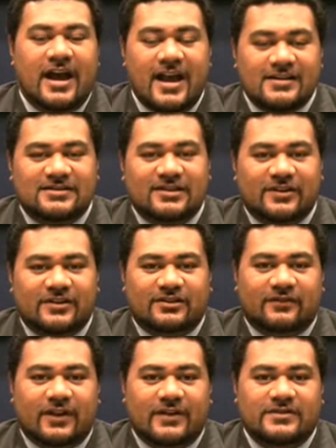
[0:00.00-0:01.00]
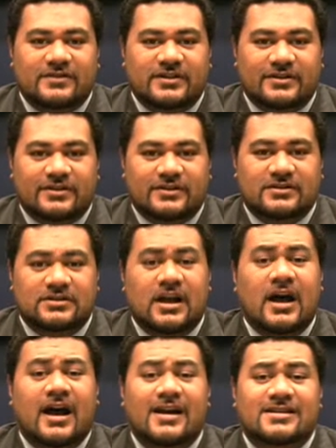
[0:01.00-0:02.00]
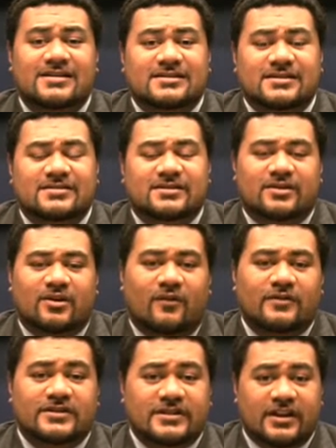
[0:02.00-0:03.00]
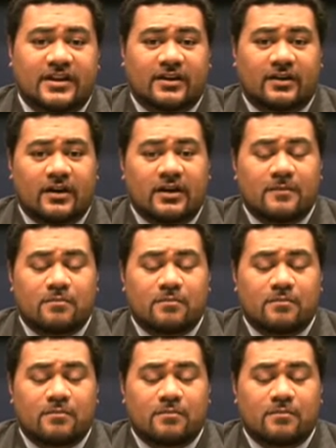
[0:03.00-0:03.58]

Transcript: As Director of Life Skills, I assist in overseeing